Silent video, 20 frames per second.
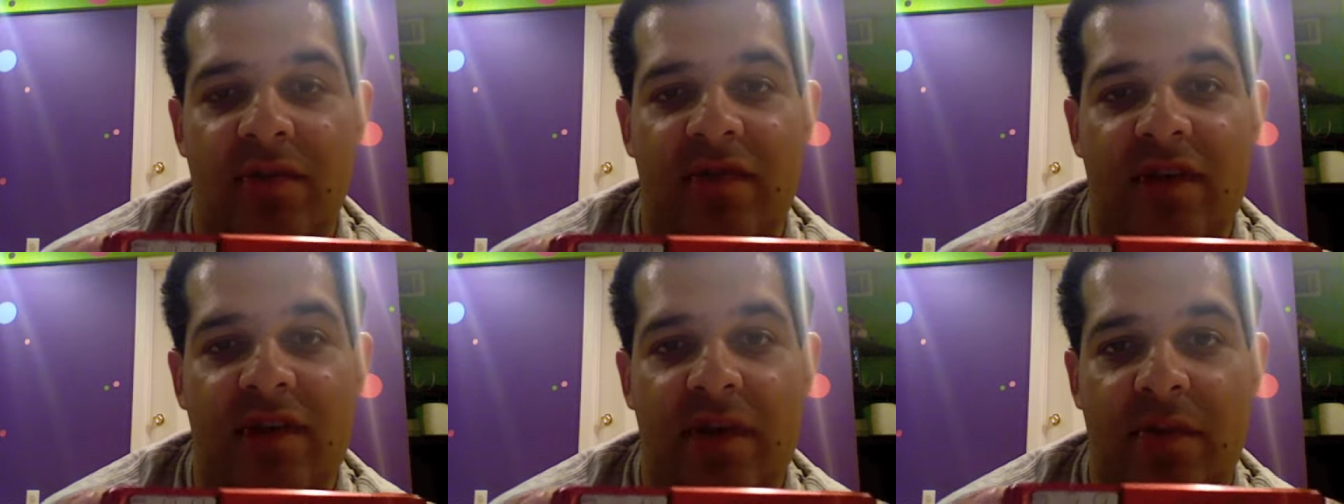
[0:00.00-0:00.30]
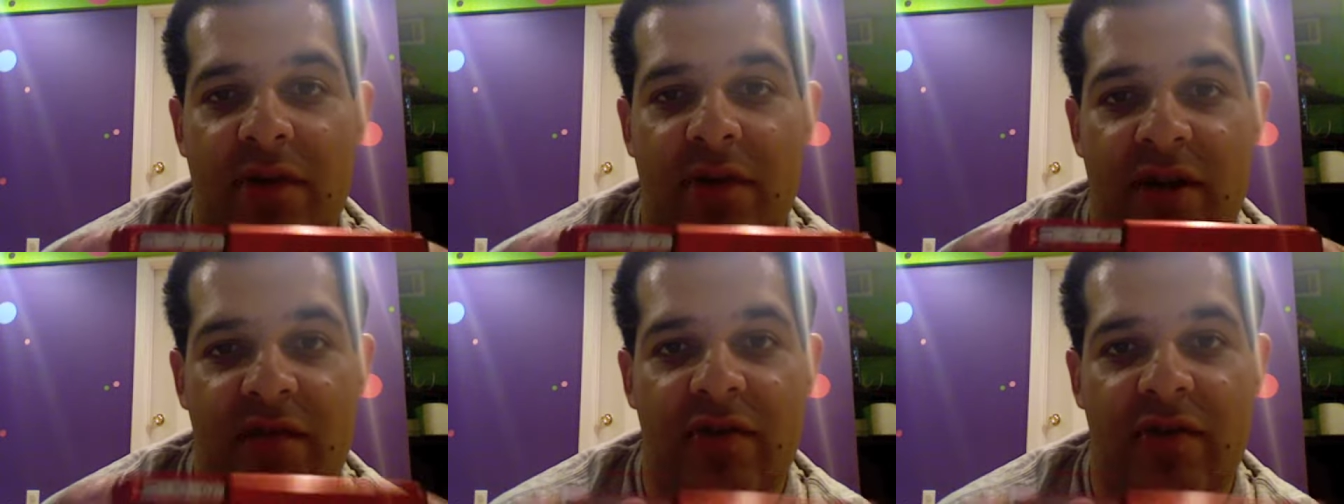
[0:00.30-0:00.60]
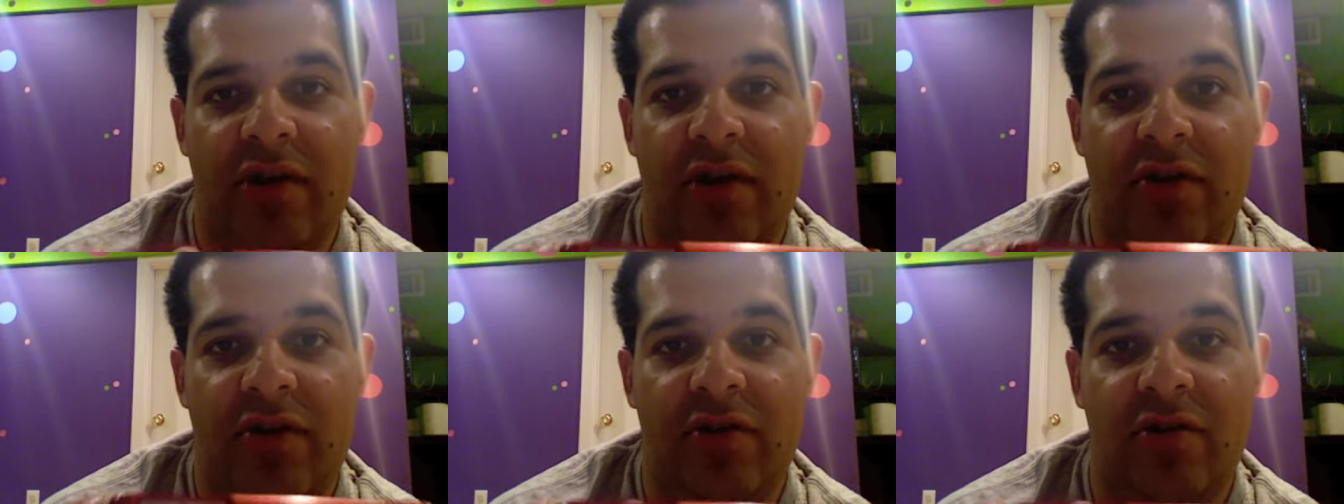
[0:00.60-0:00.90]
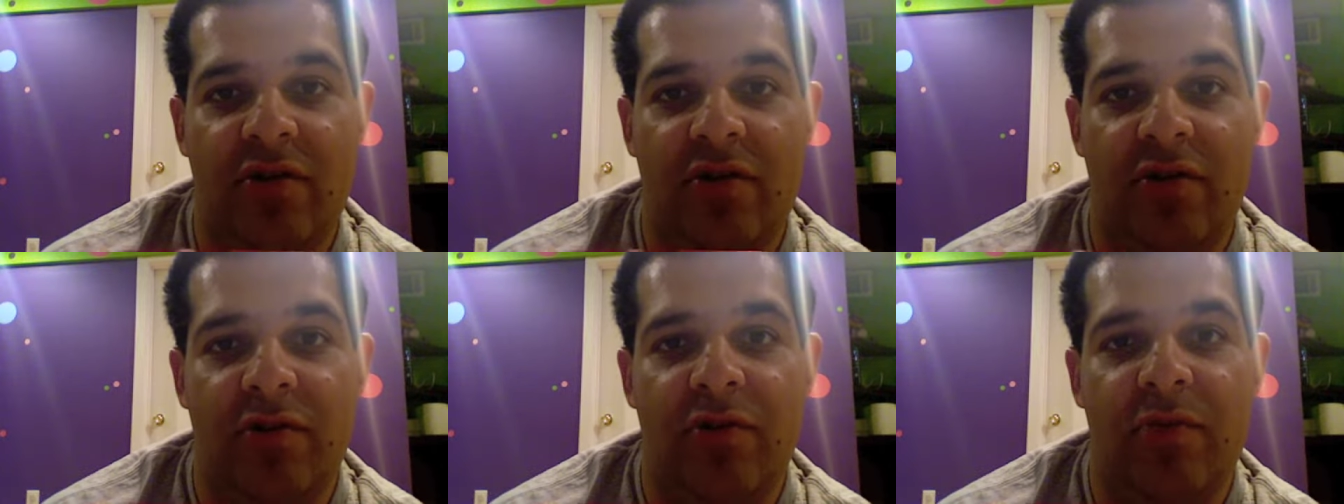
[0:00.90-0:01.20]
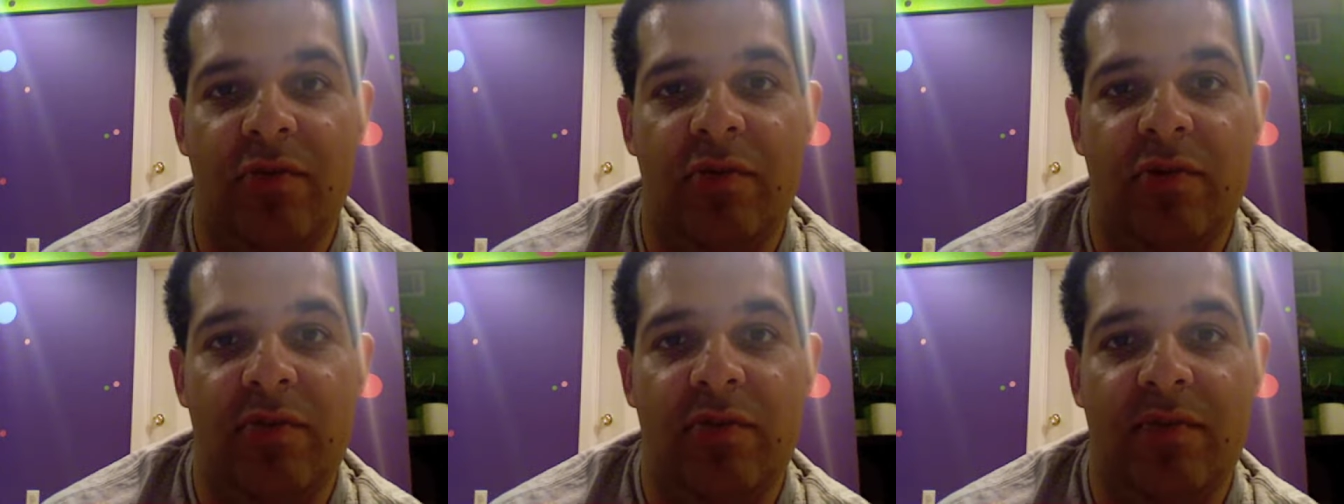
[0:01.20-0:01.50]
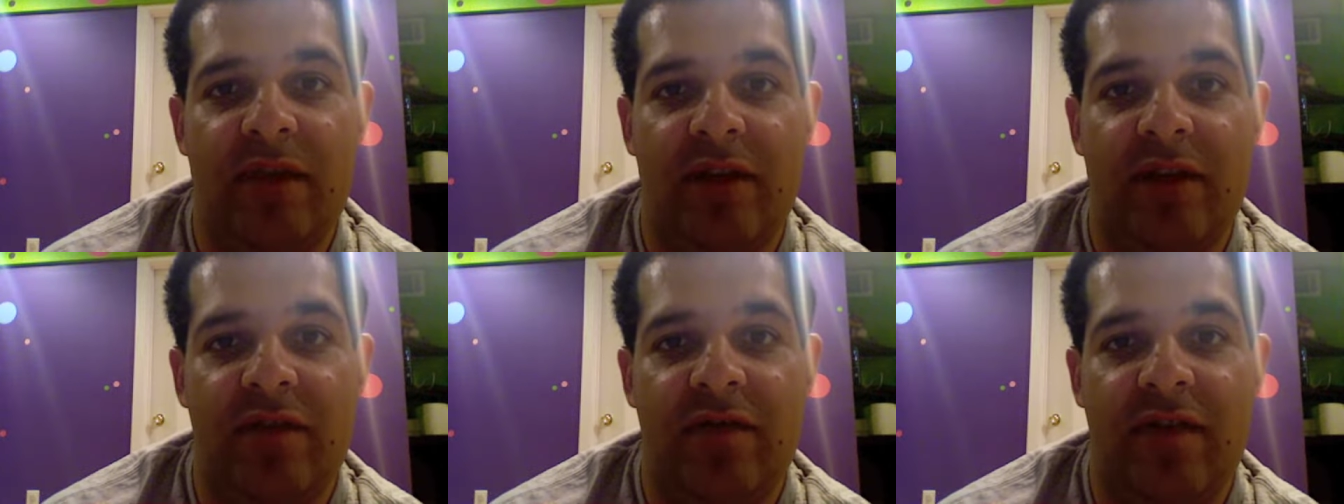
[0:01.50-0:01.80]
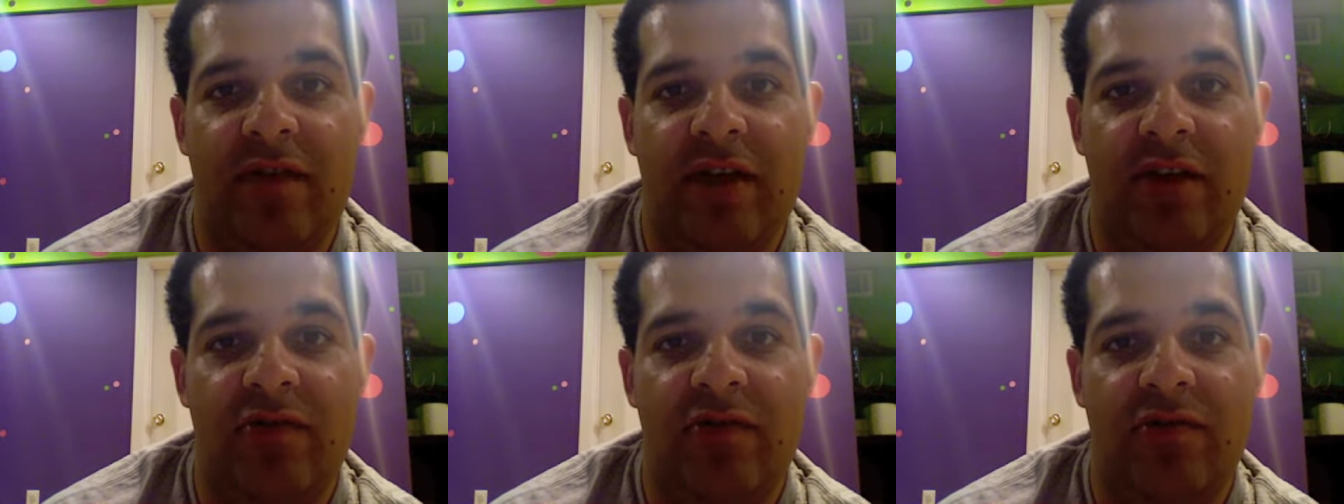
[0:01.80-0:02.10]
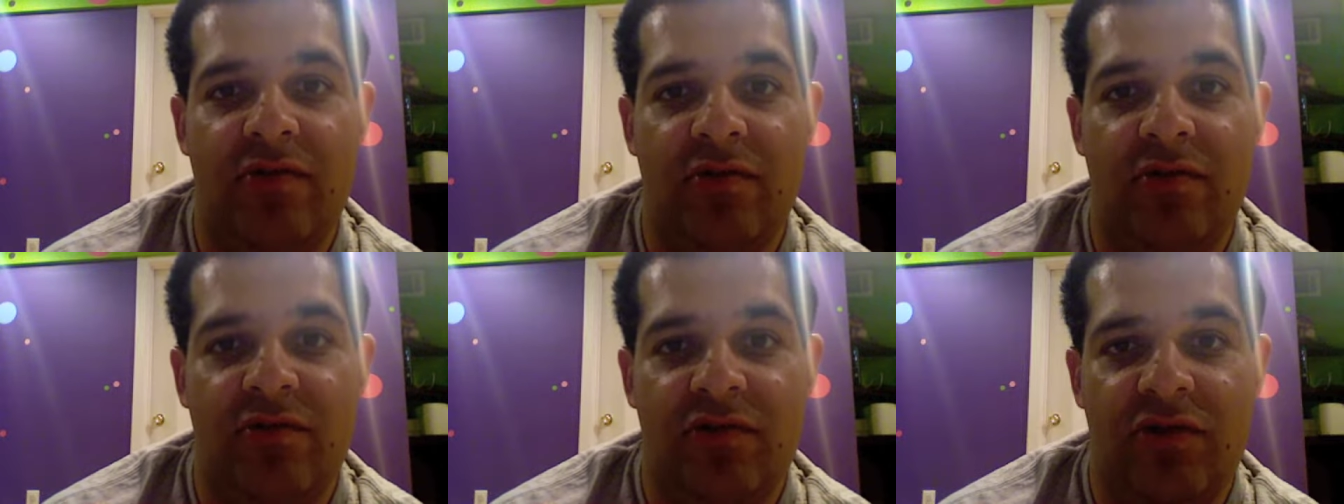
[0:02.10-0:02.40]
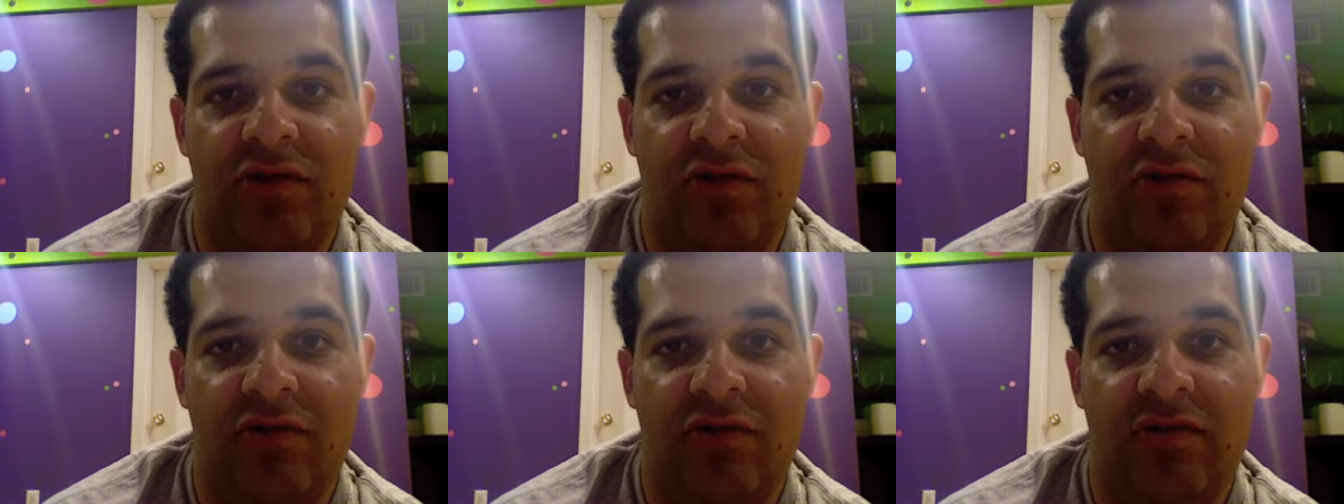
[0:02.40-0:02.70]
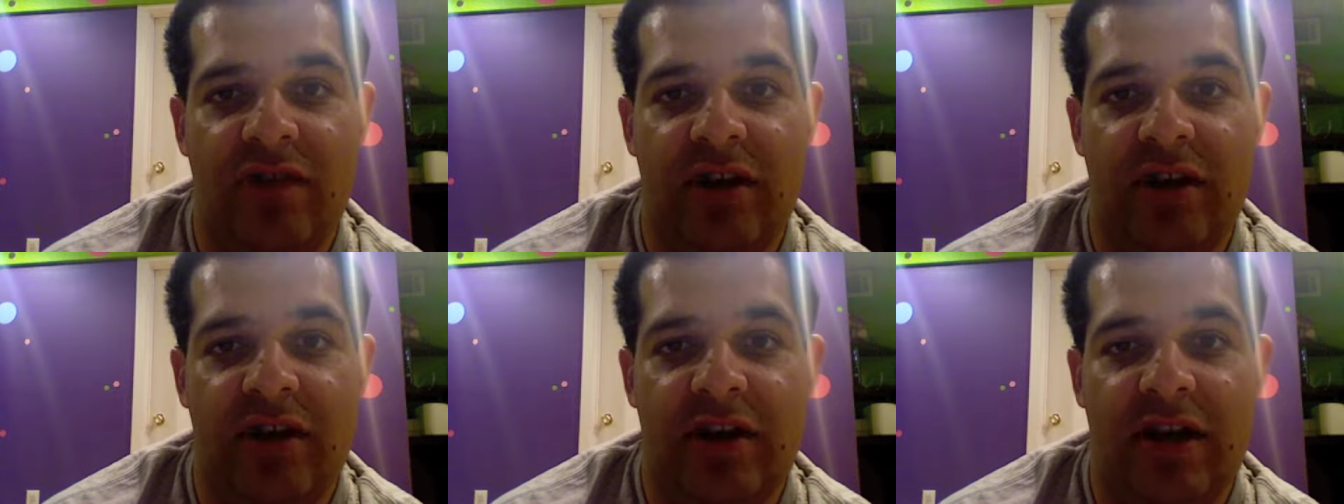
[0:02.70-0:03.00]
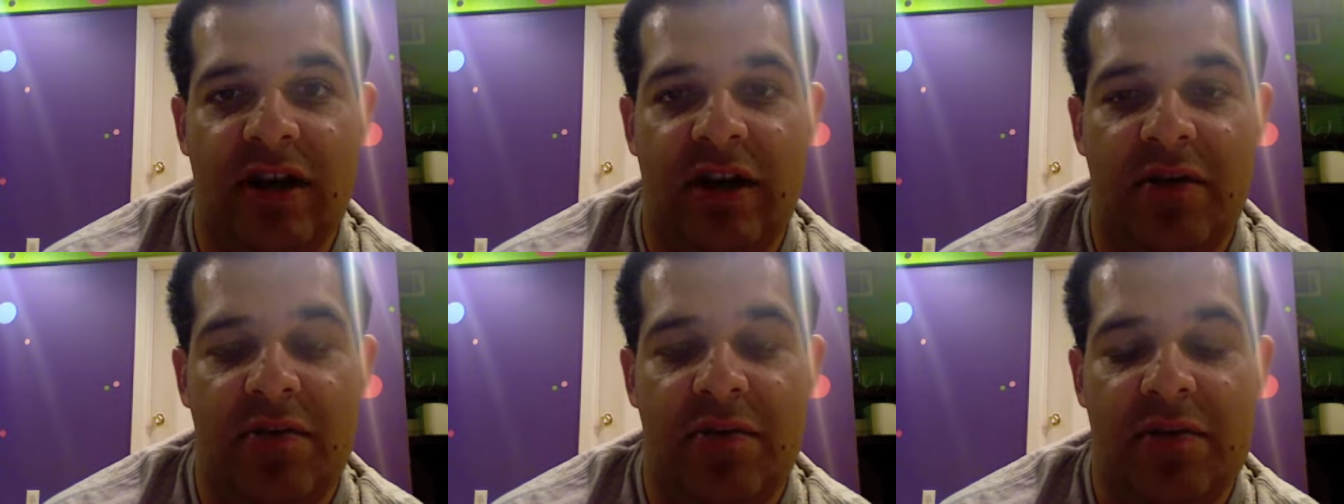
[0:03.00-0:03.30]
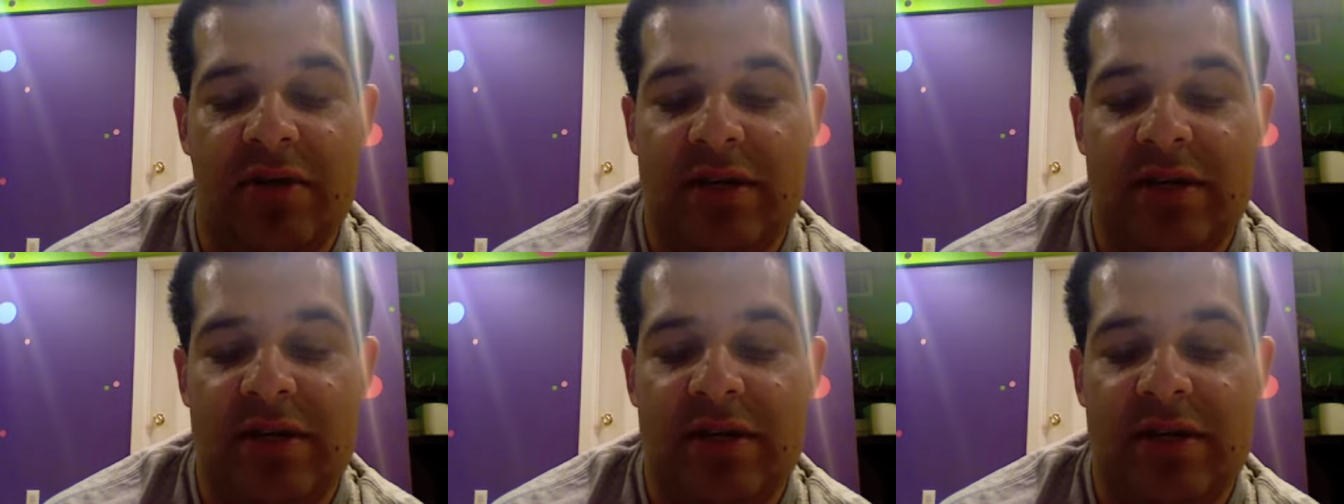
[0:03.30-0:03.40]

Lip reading: fiber every other aluminum manufacturer is using right now.